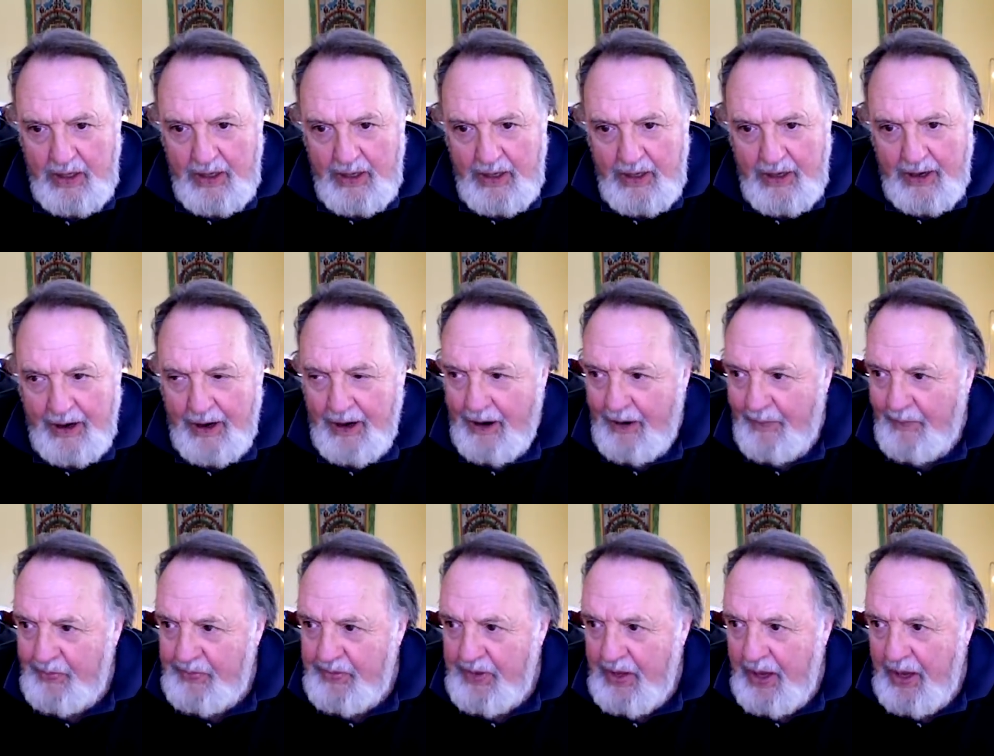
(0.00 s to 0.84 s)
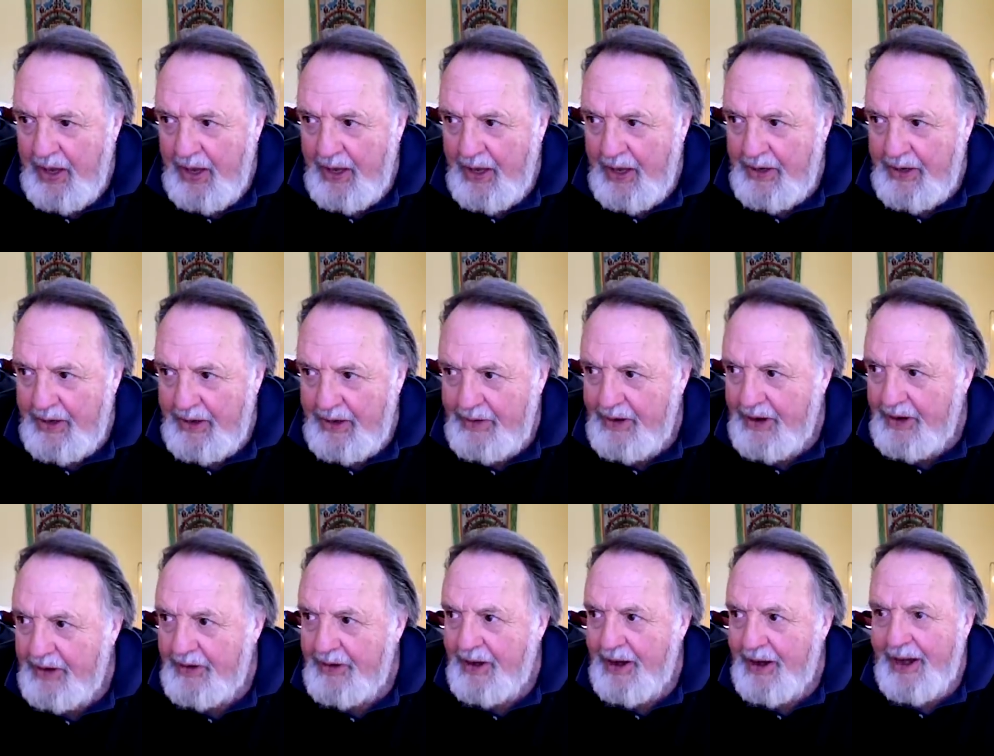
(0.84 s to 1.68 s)
Um, uh,
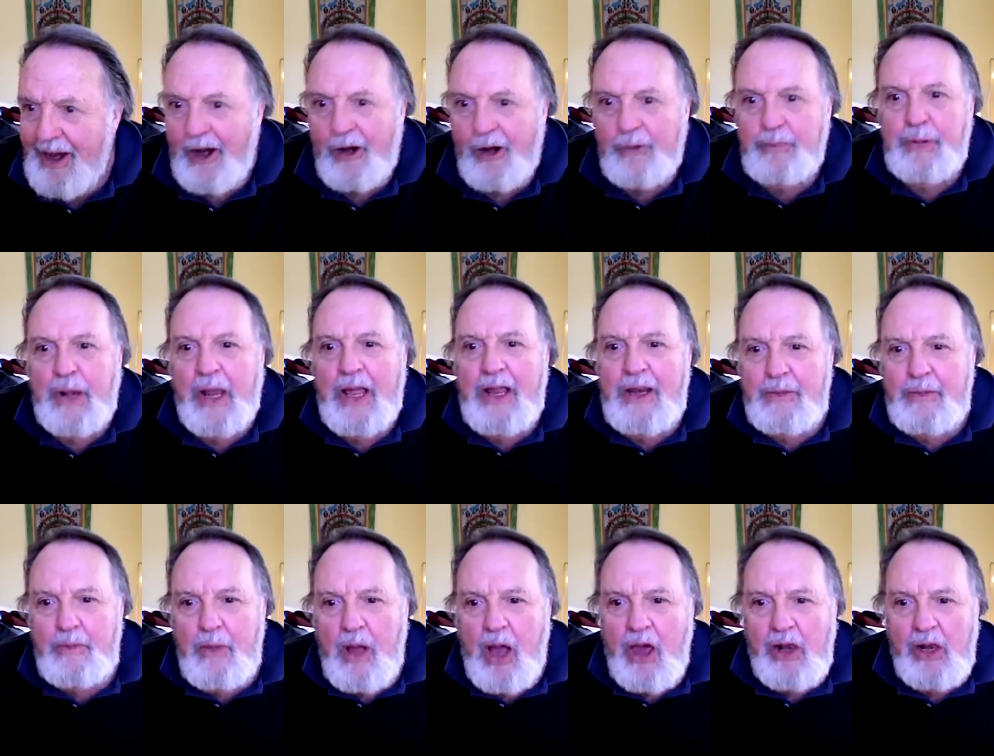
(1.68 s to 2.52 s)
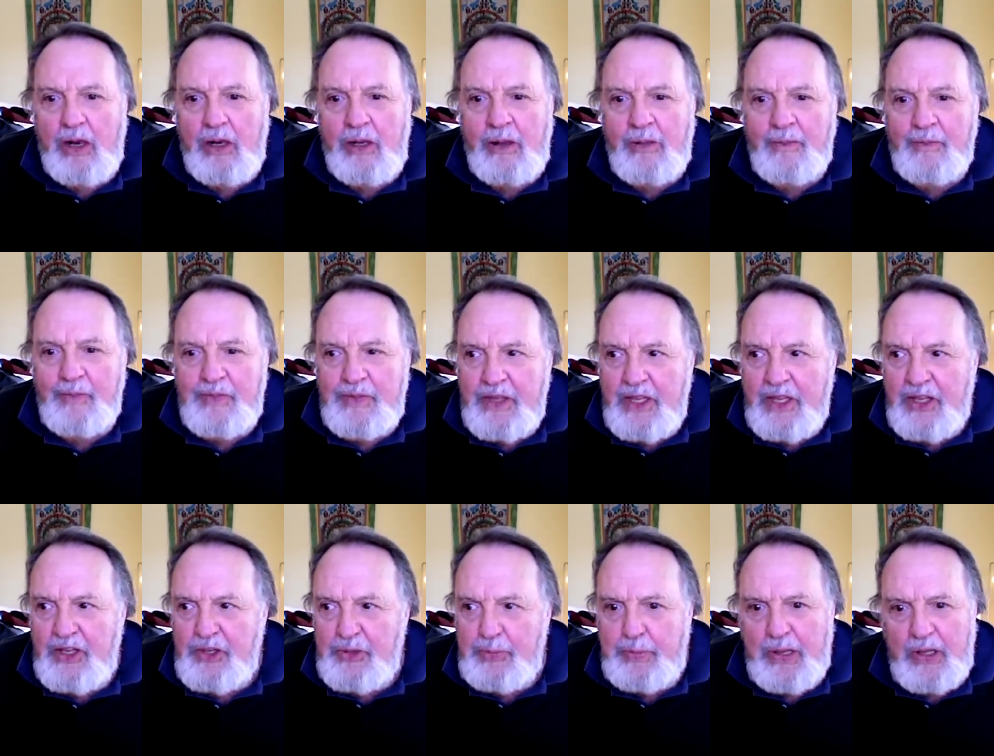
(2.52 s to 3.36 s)
an airplane model
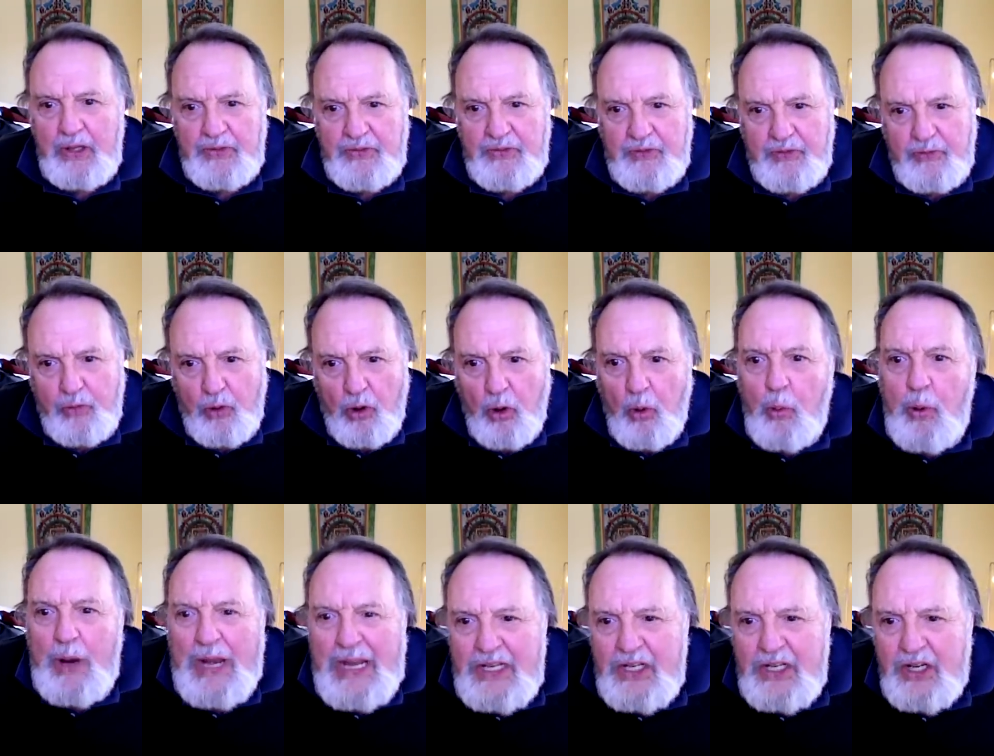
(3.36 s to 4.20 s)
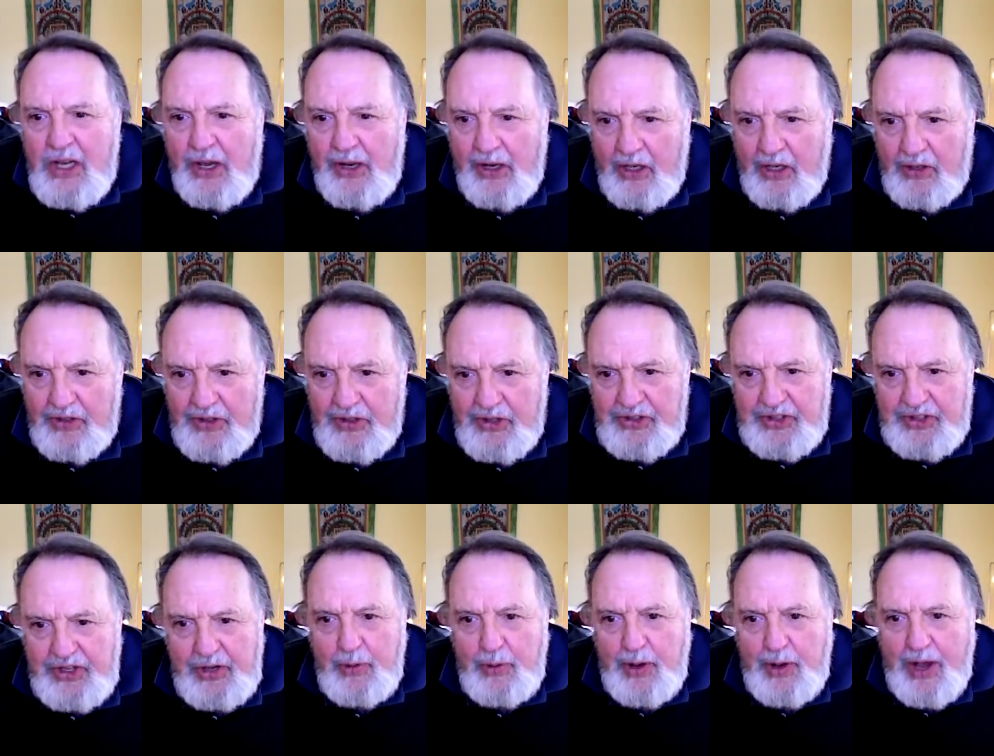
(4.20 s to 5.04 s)
is built for wind tunnels to
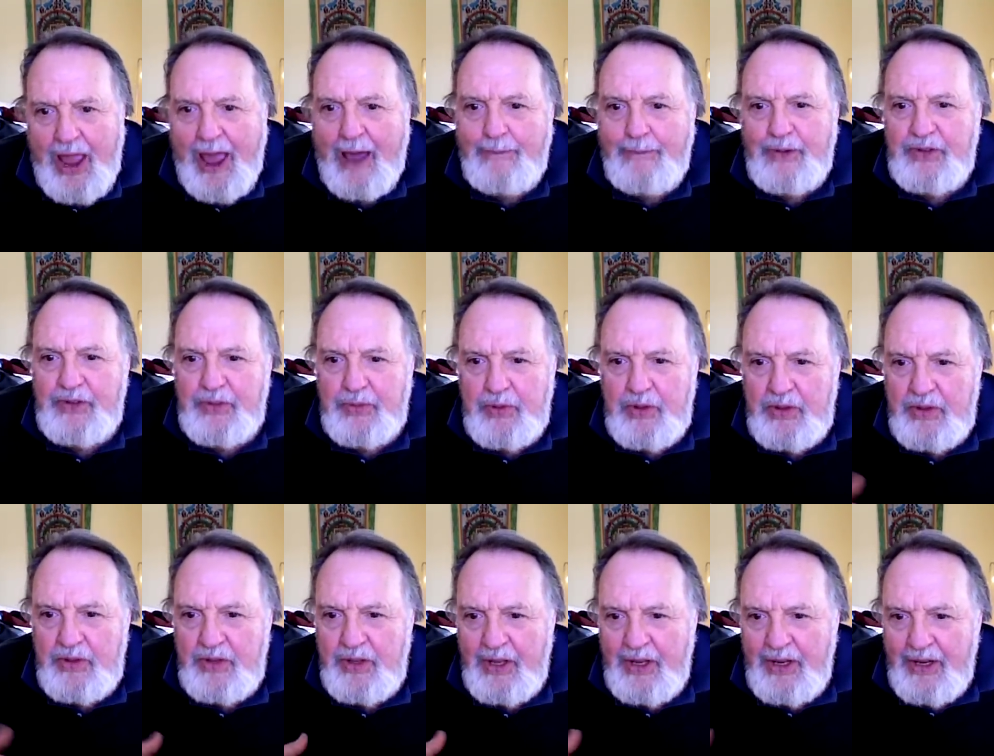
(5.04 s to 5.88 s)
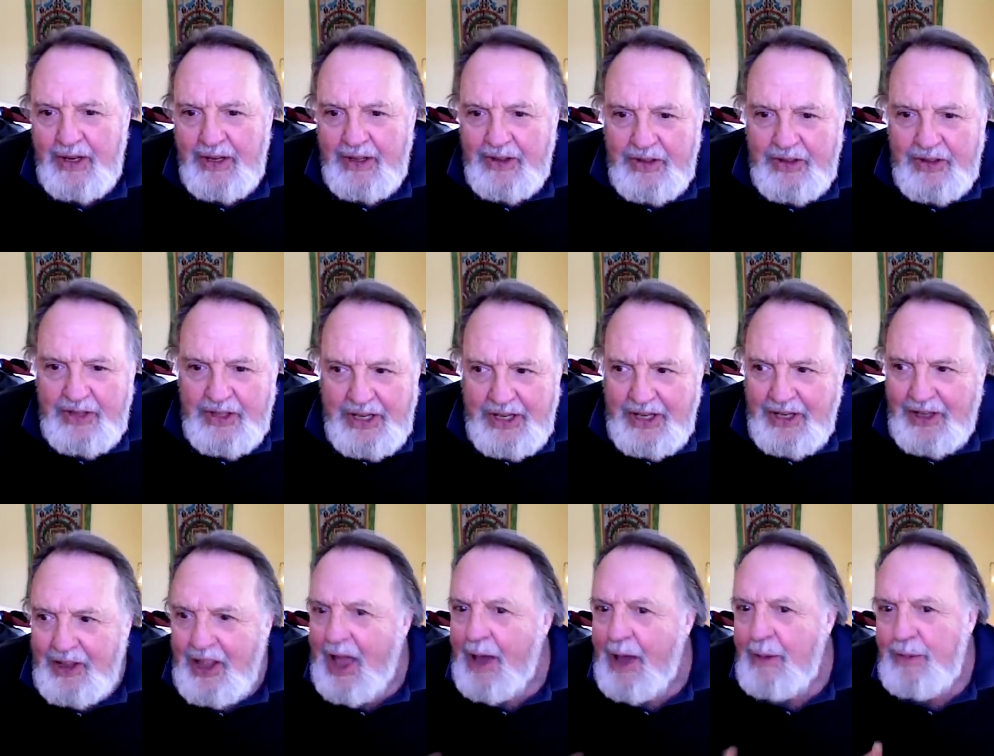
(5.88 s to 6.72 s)
see what happens with the
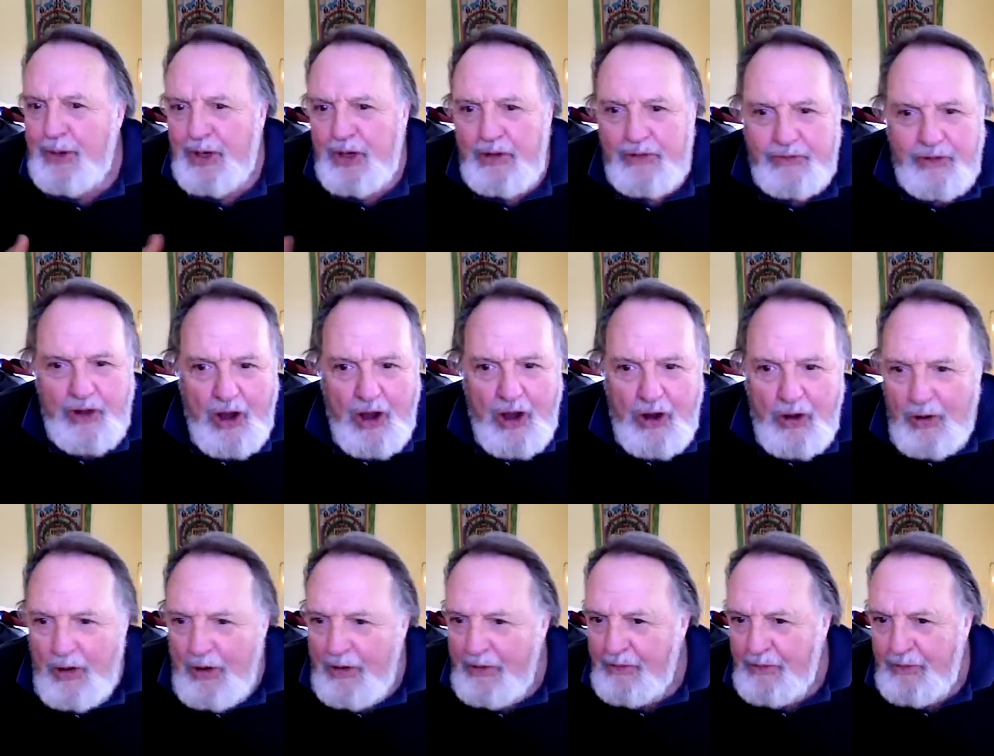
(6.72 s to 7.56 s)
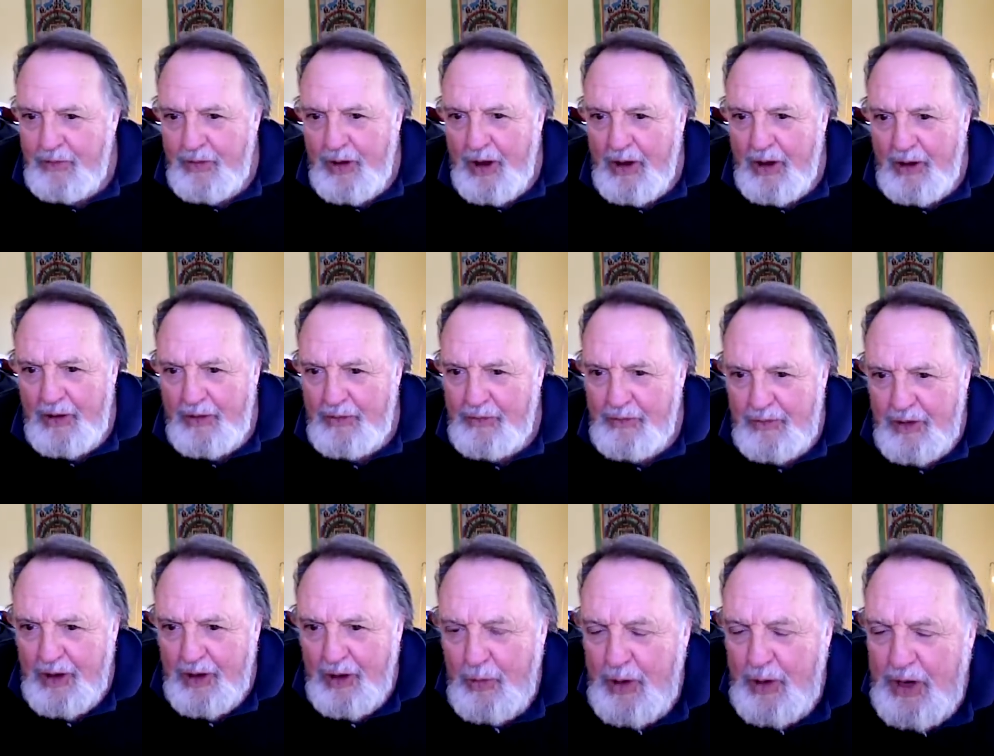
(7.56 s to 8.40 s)
laminar flow of, of
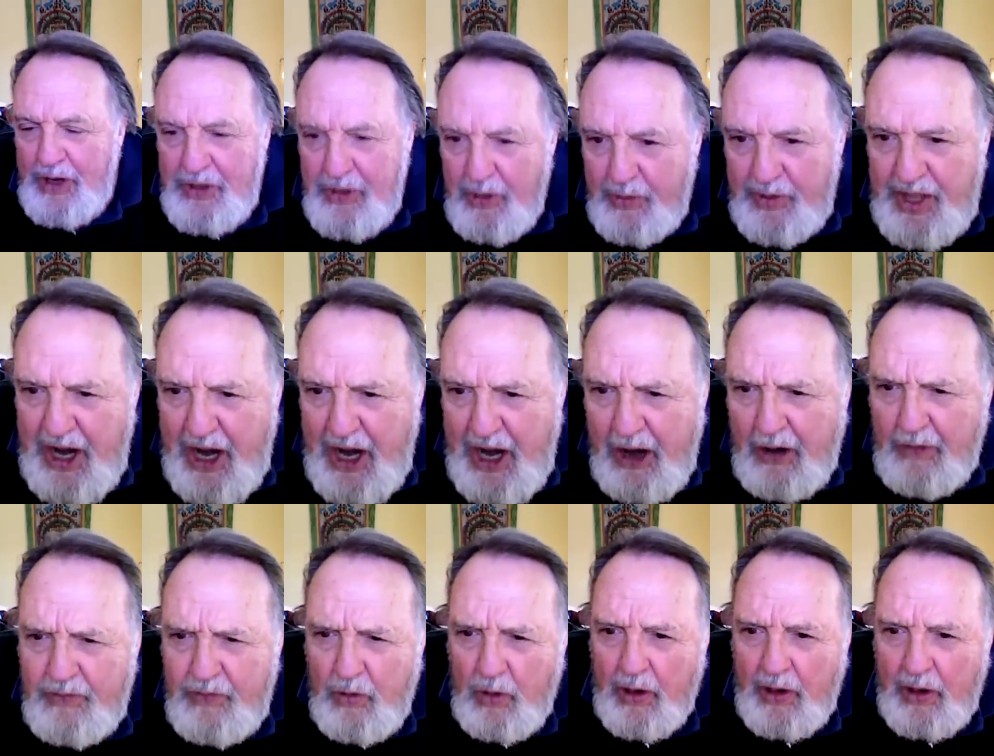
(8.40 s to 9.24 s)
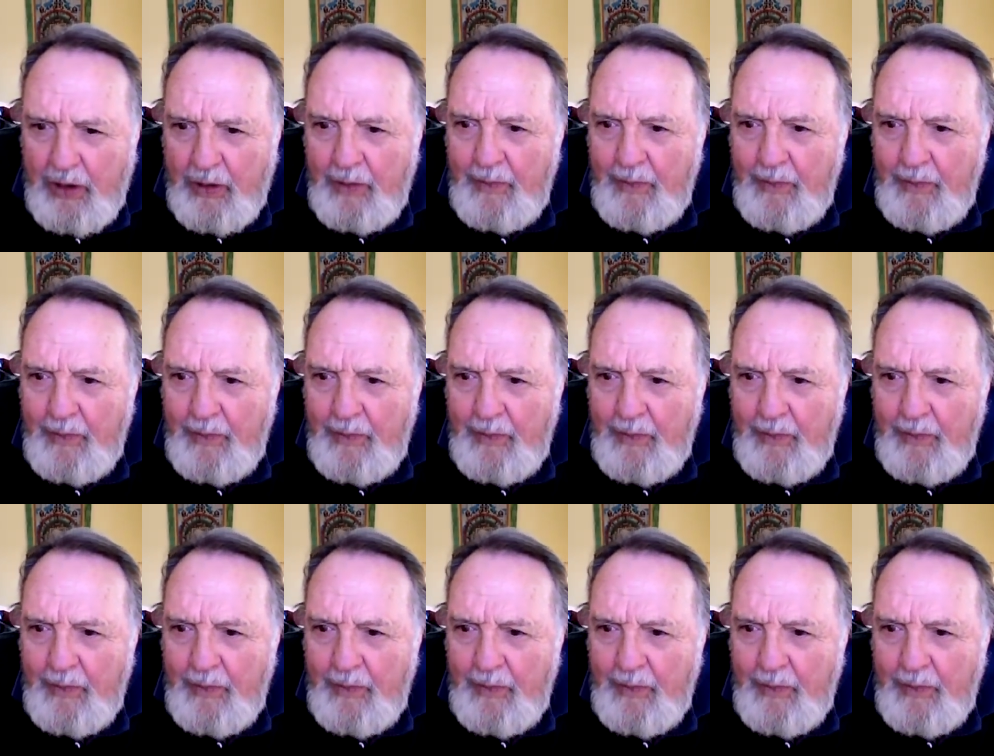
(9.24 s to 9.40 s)
uh, wind over the airfoil.